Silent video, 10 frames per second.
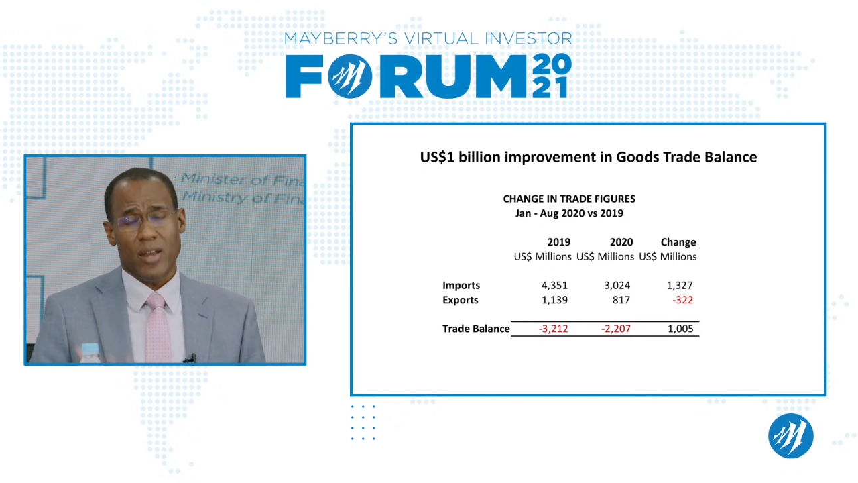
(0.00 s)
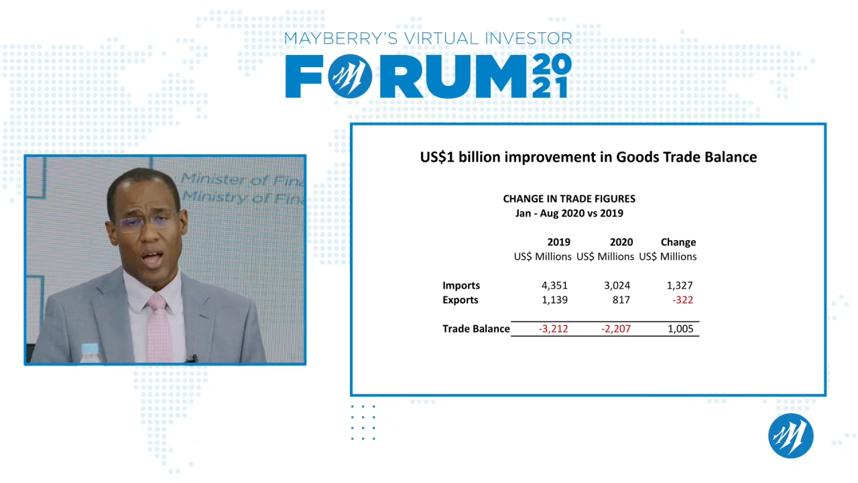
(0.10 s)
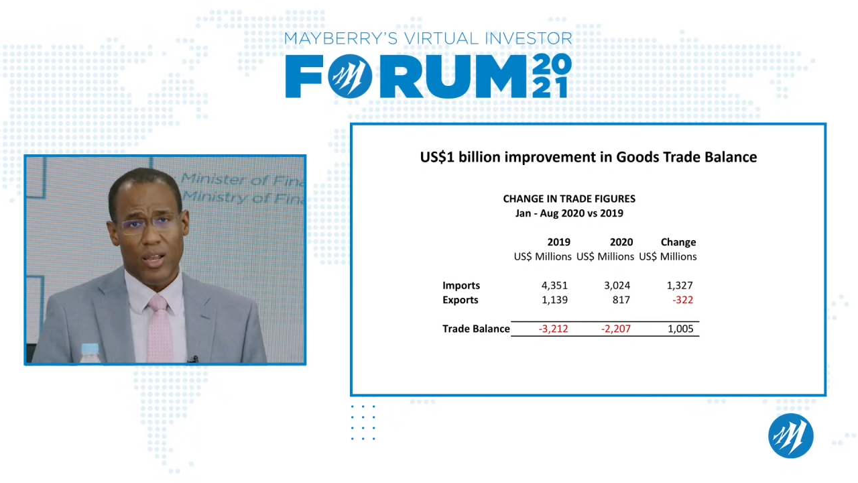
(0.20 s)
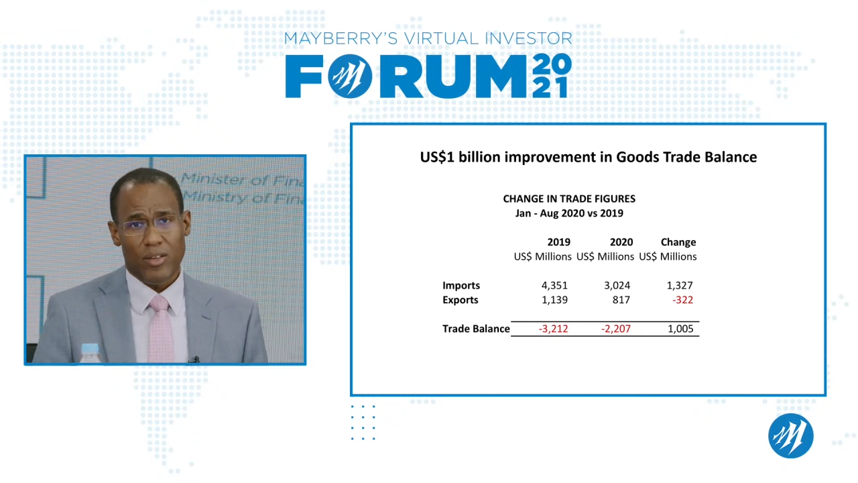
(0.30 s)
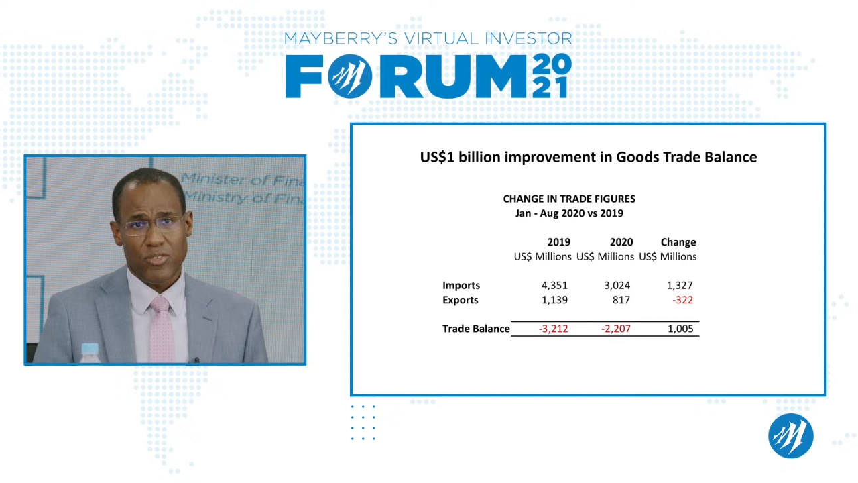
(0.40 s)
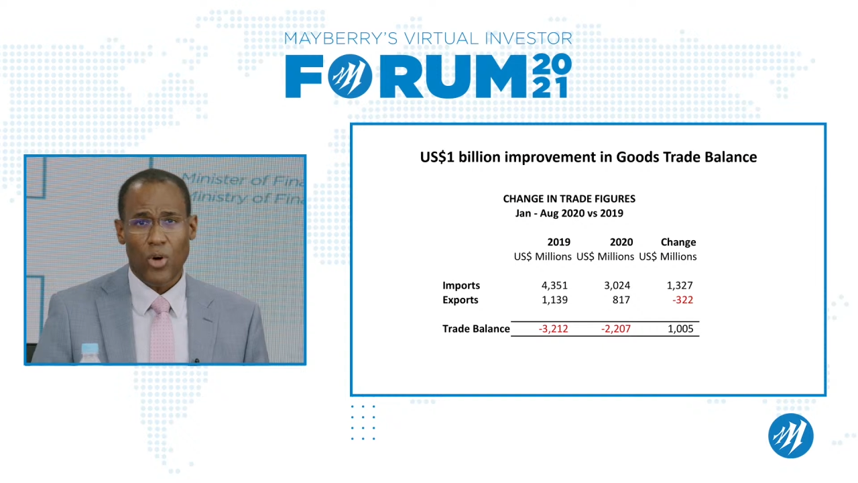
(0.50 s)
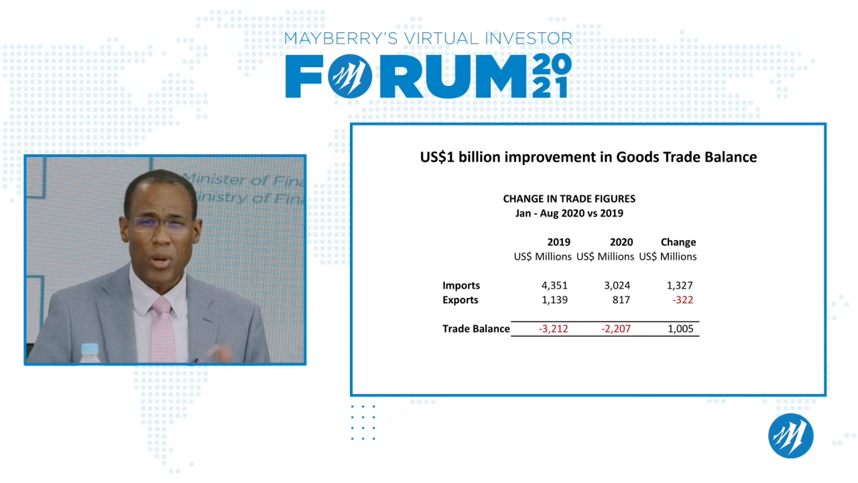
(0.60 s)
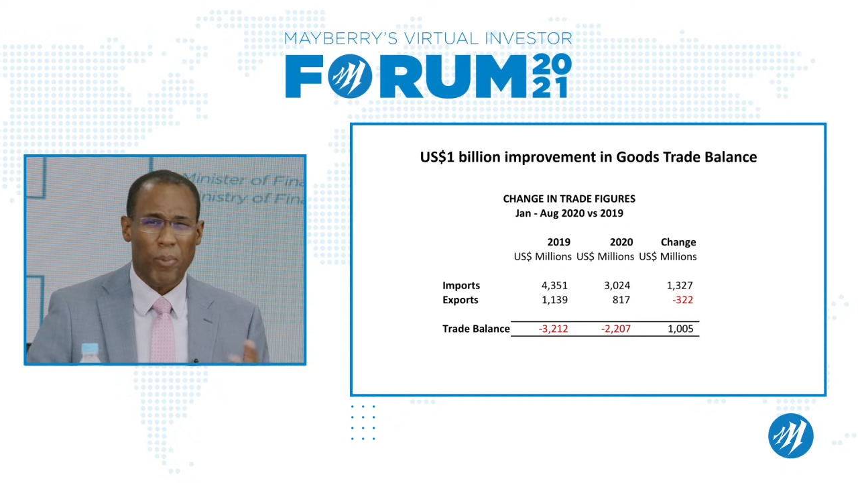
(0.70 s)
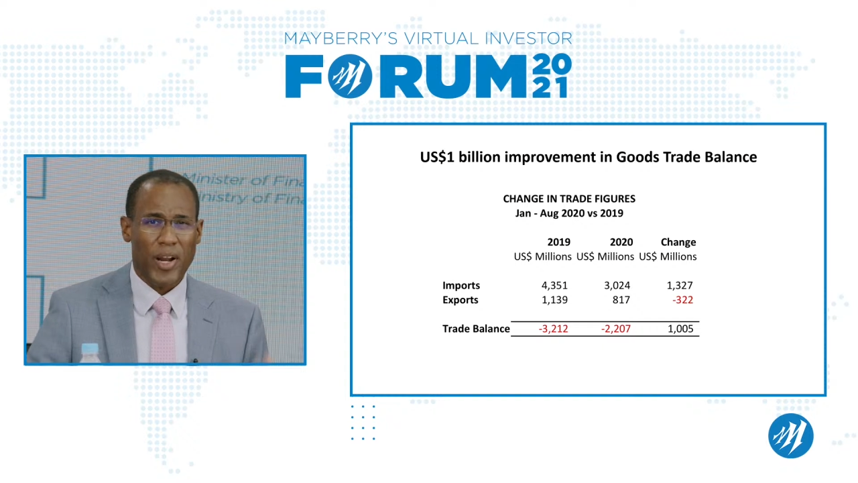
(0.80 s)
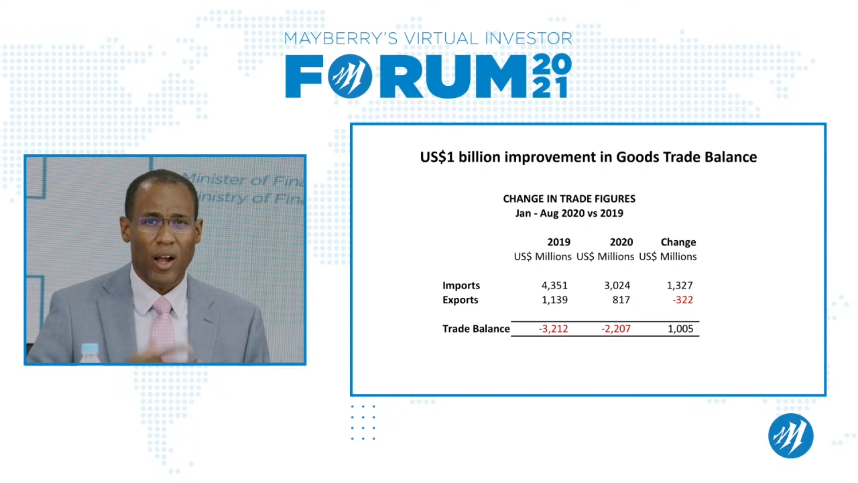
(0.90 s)
Now, you
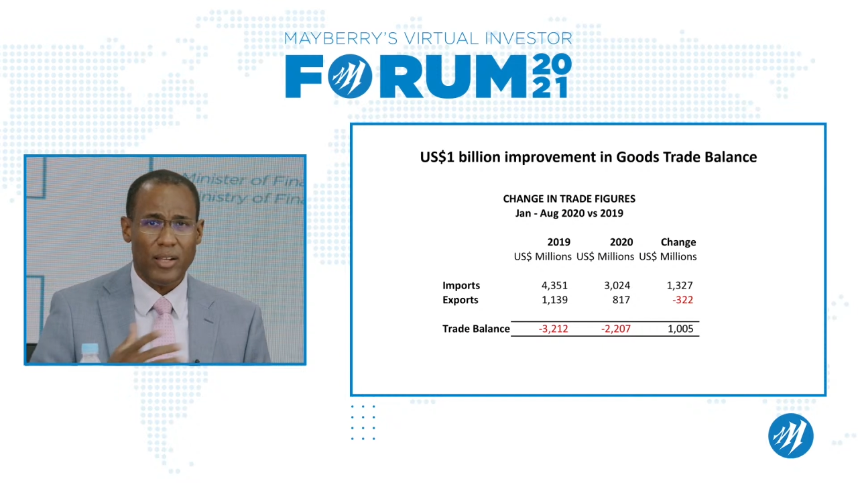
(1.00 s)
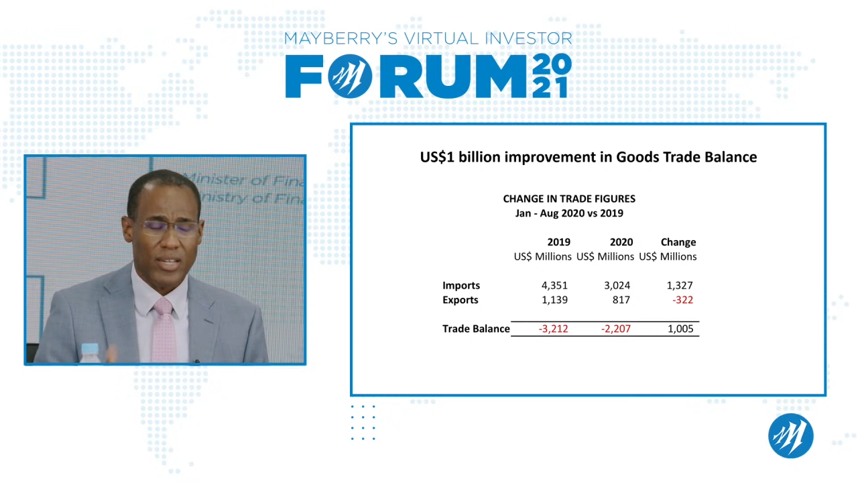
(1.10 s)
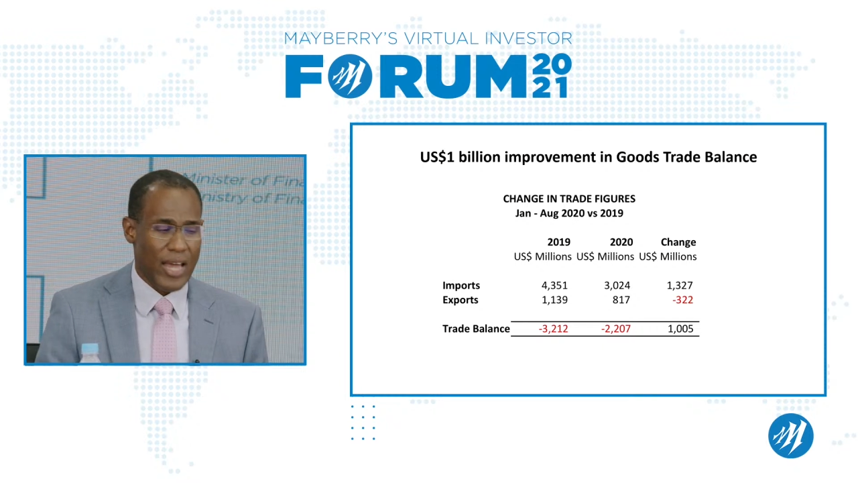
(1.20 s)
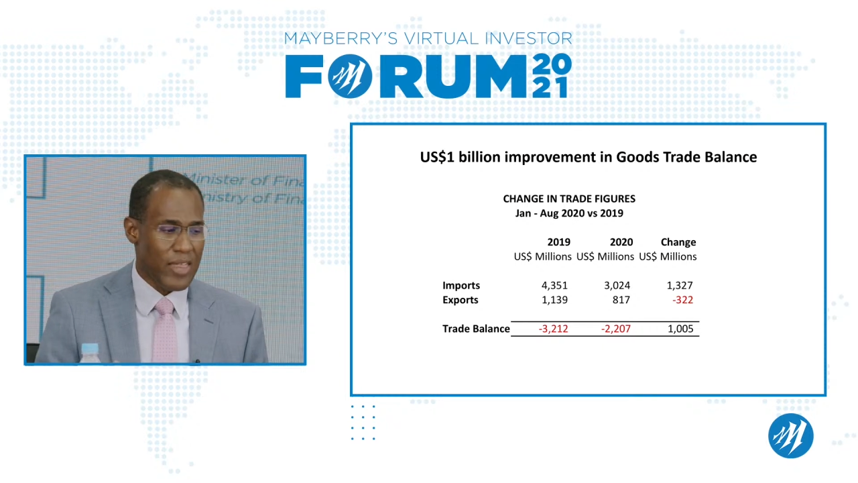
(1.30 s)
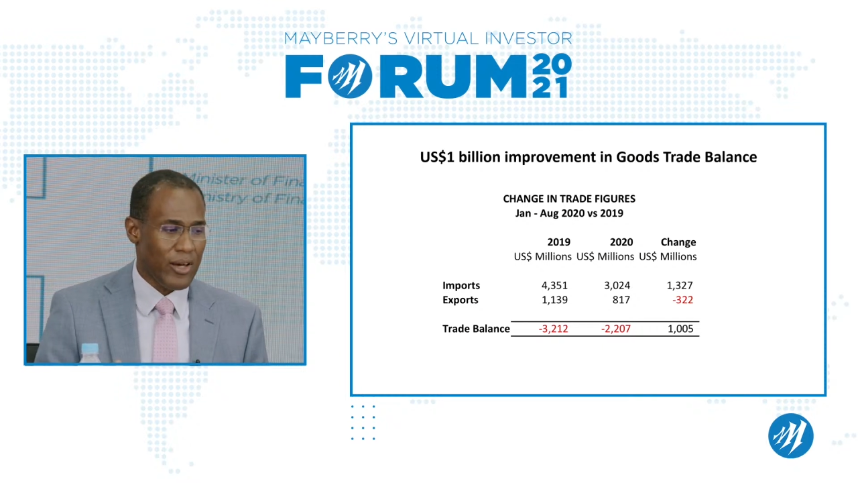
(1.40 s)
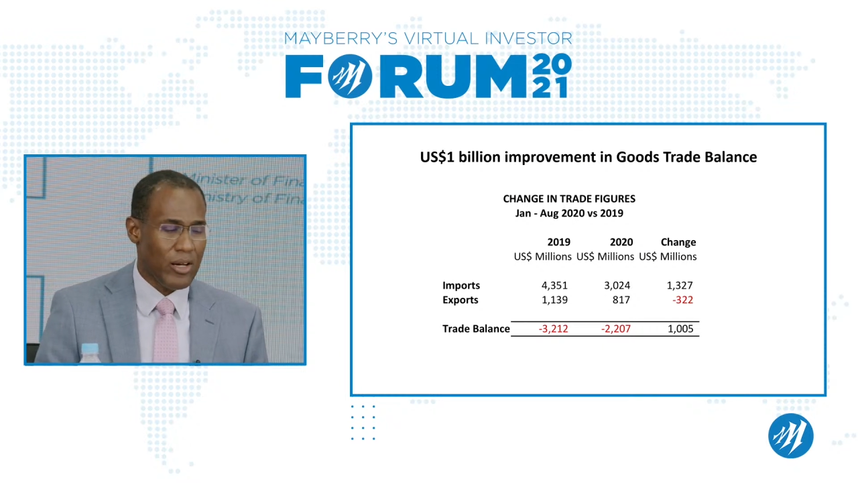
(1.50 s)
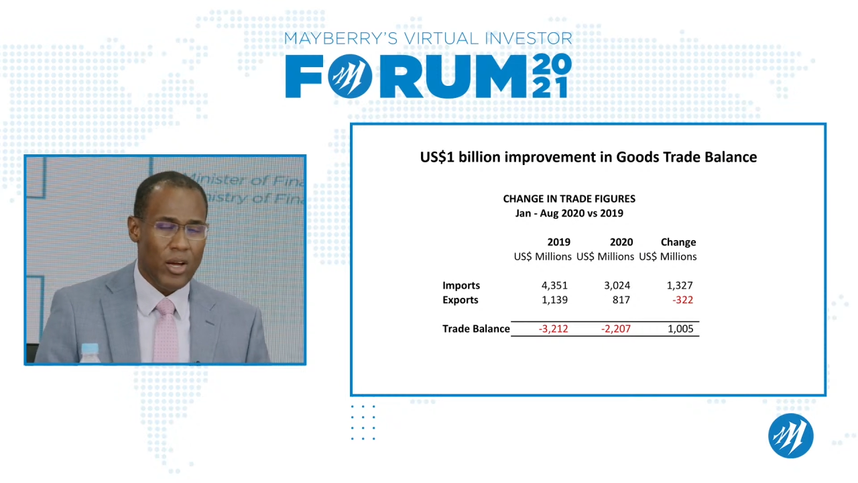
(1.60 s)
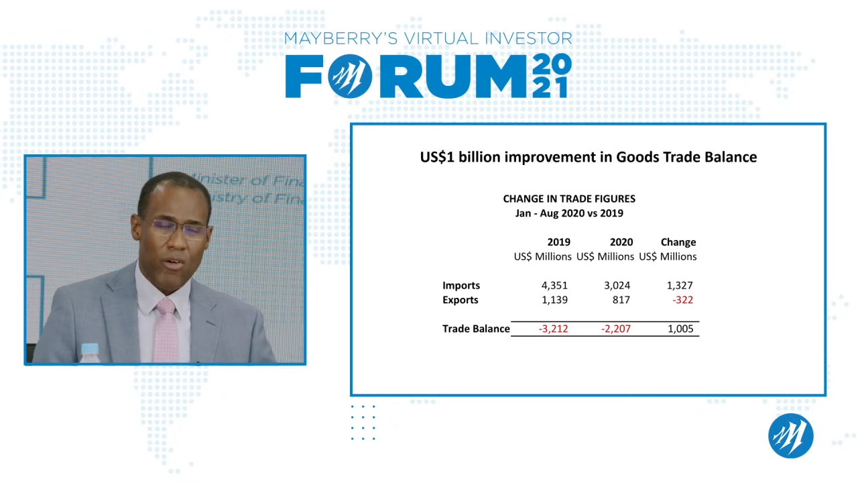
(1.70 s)
put it all together,